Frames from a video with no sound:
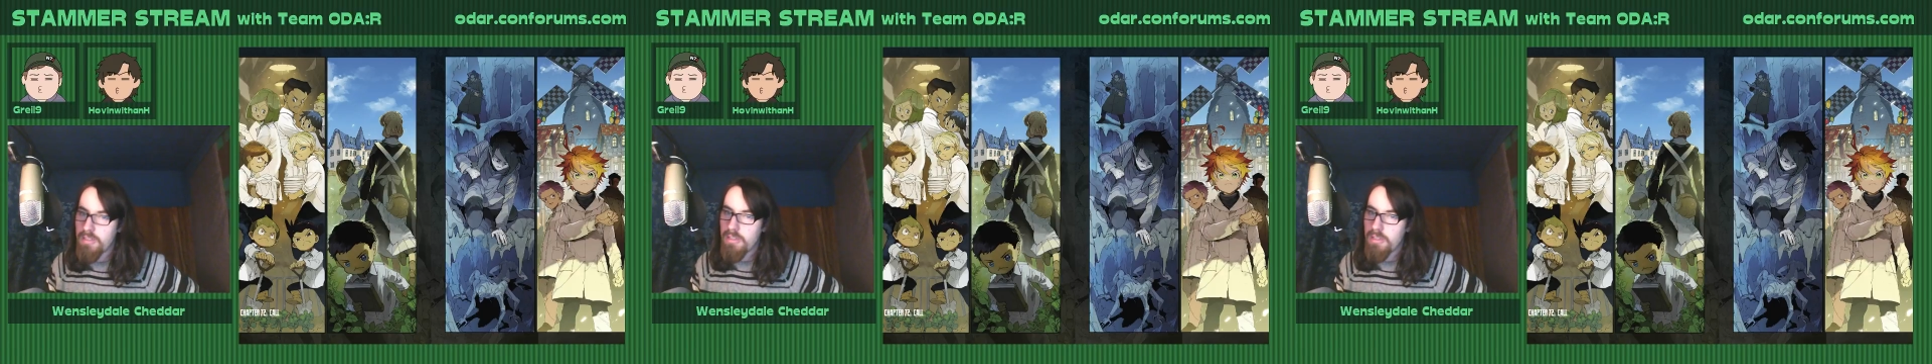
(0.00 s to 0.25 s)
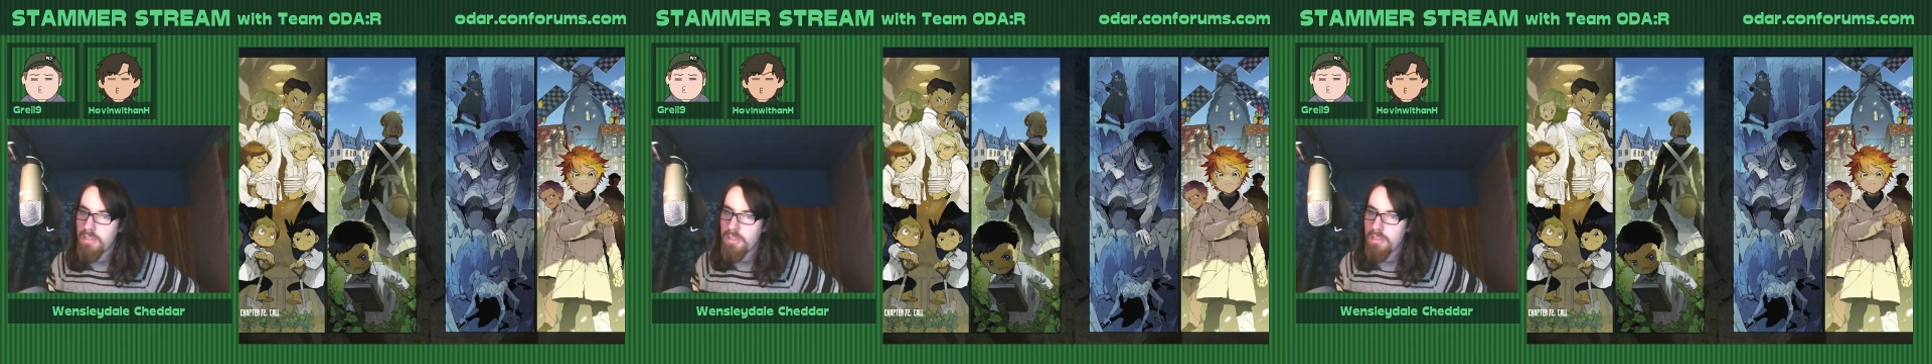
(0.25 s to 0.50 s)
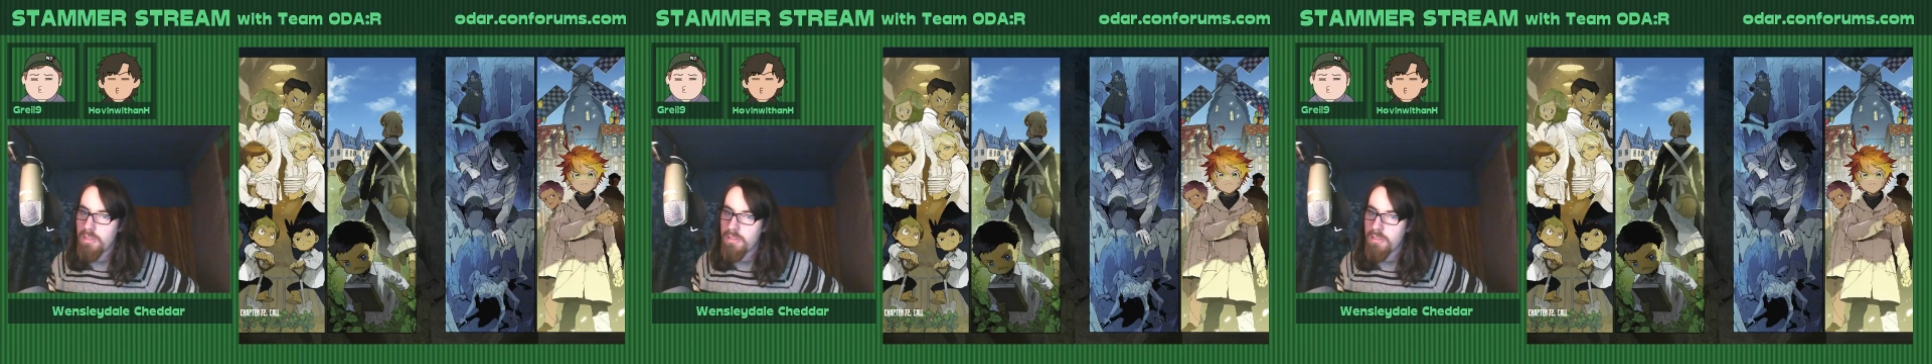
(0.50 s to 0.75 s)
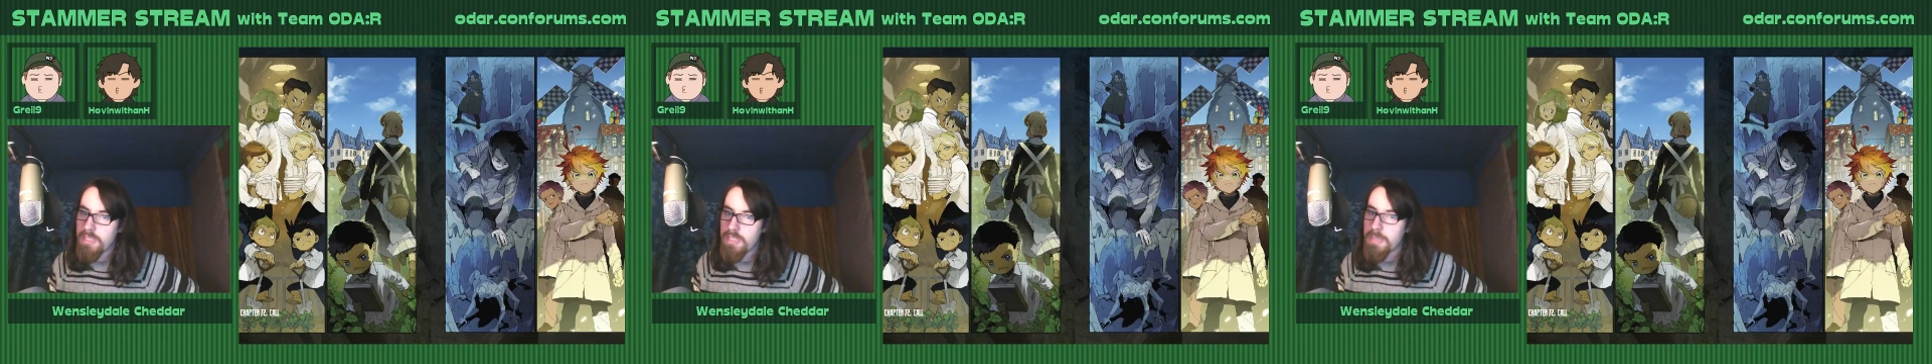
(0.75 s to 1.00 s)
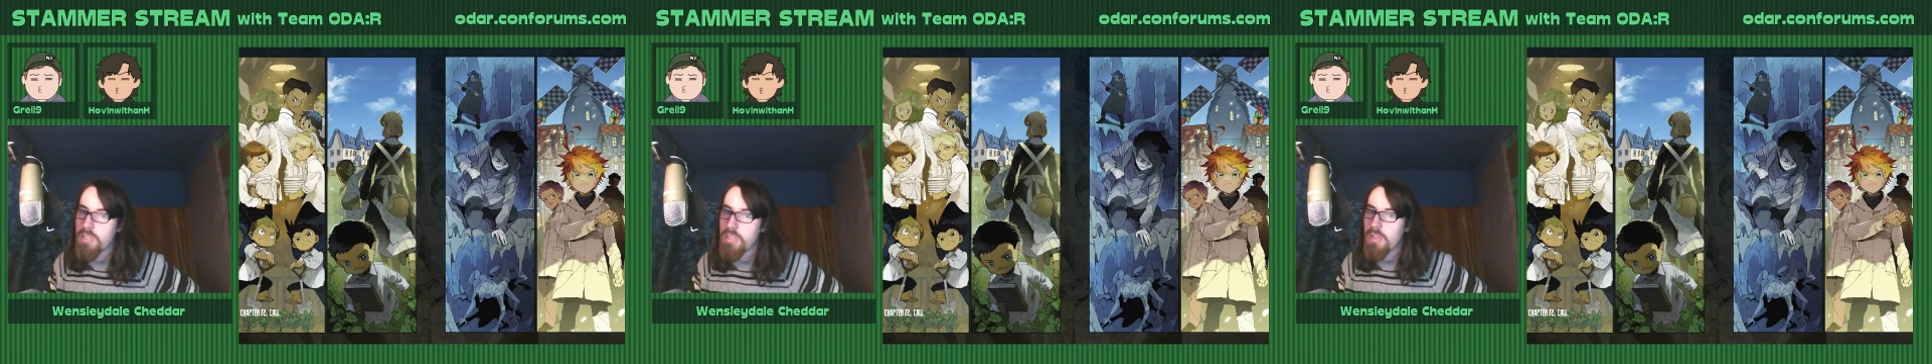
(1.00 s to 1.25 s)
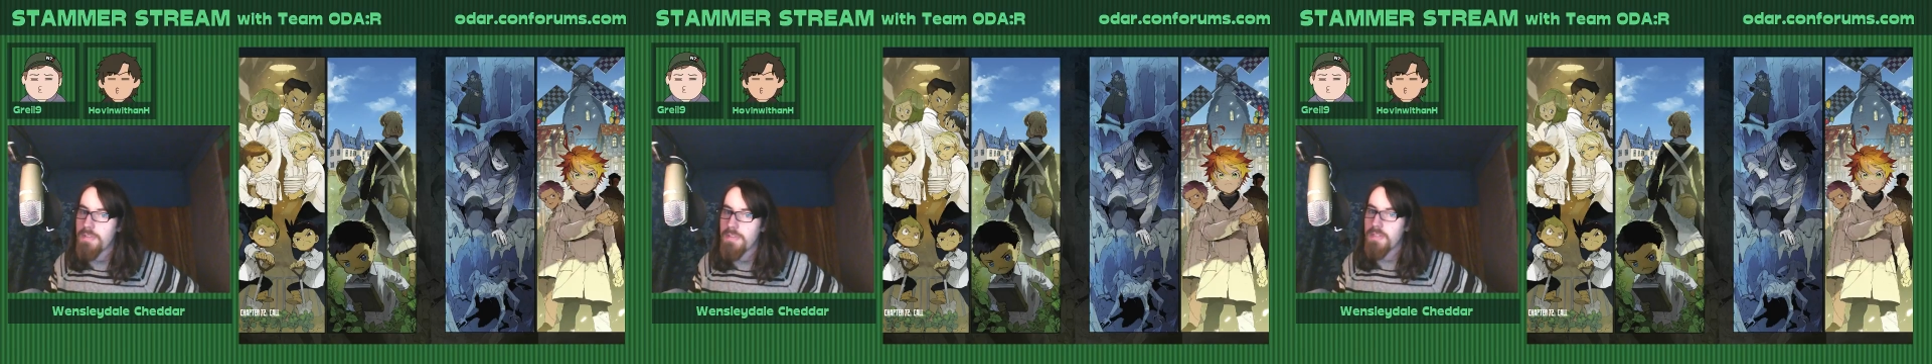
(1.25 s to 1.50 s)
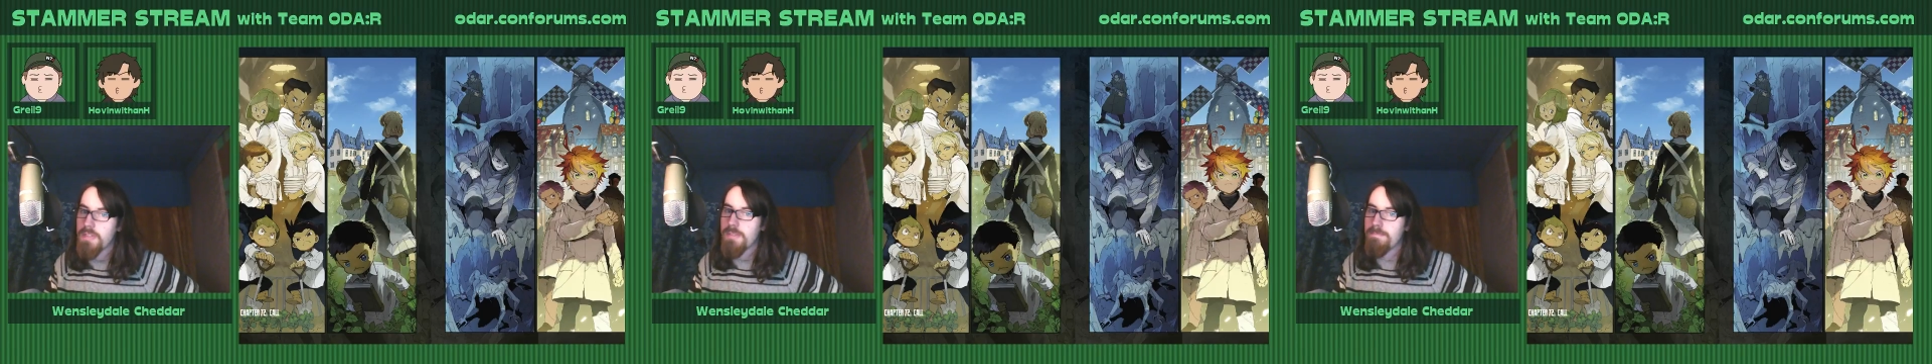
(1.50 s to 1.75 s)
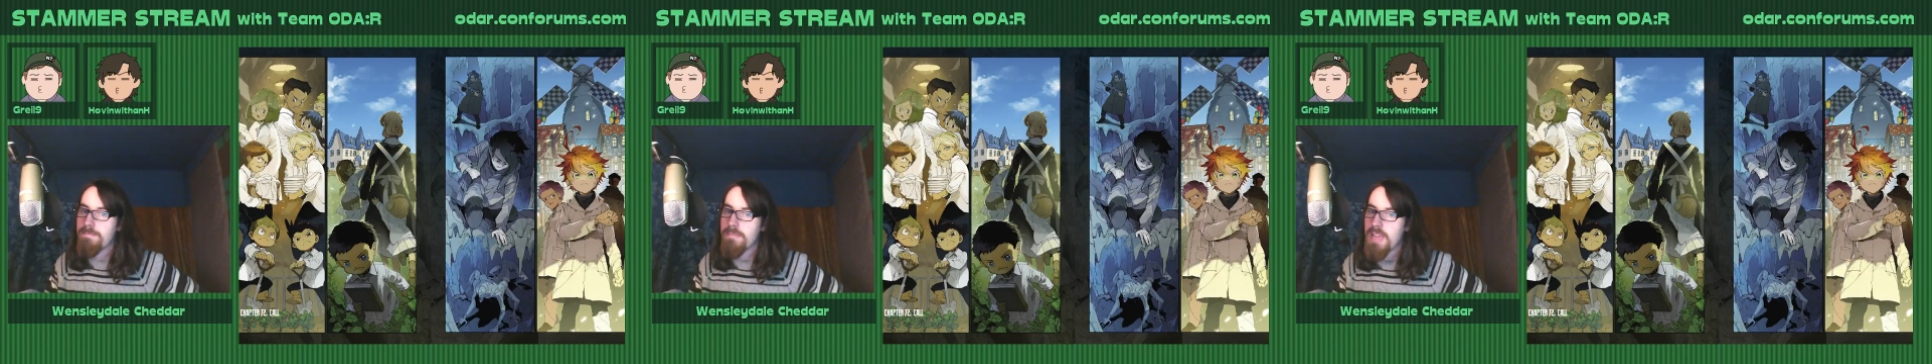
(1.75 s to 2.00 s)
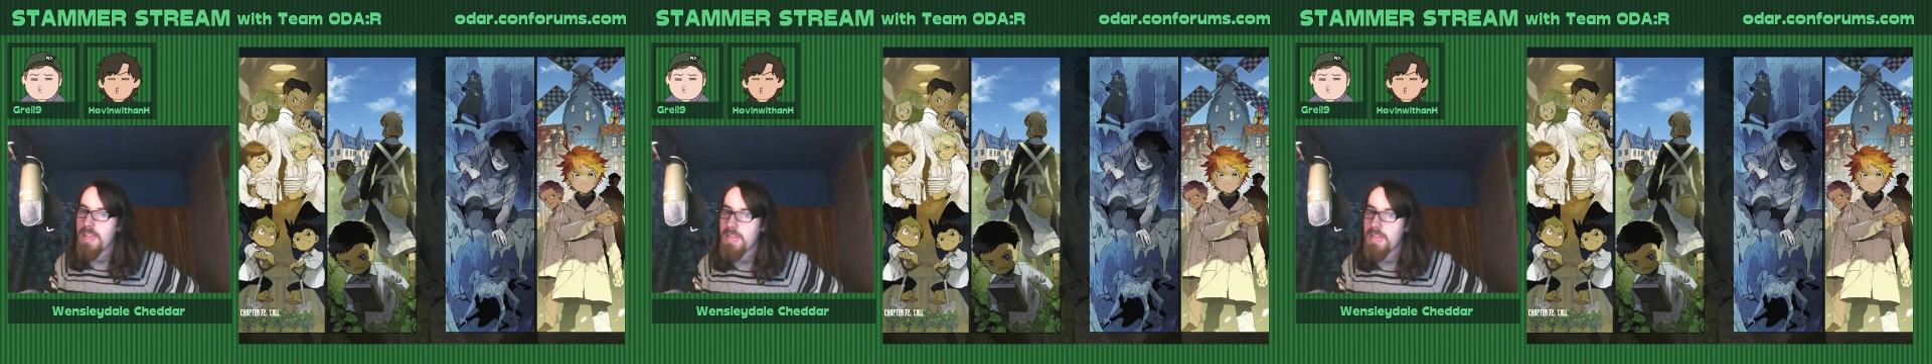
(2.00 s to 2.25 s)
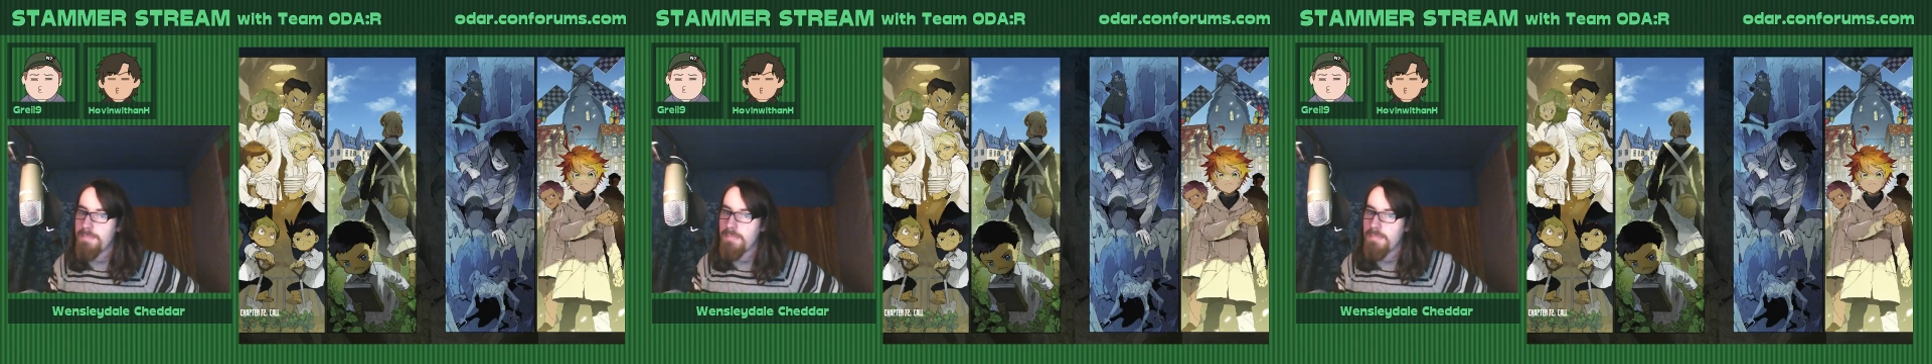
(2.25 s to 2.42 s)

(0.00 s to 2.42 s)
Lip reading: the special livestock may